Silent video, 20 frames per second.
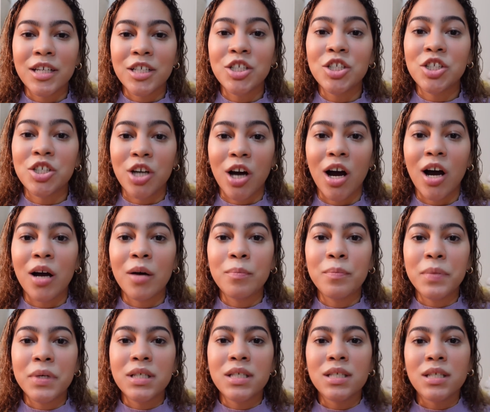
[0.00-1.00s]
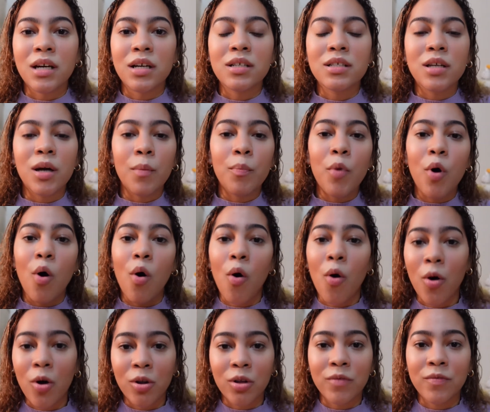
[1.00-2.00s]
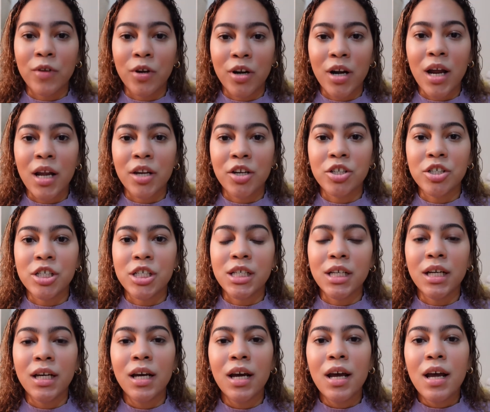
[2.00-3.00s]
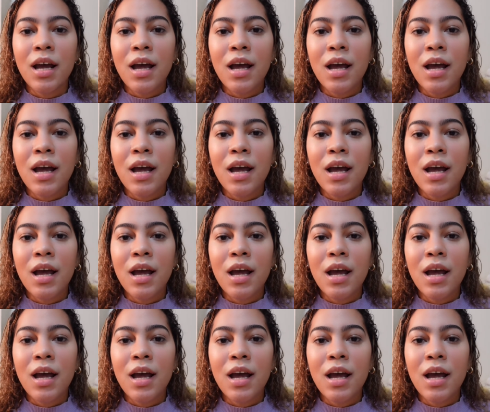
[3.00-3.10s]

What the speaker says: job sucks up all of your energy.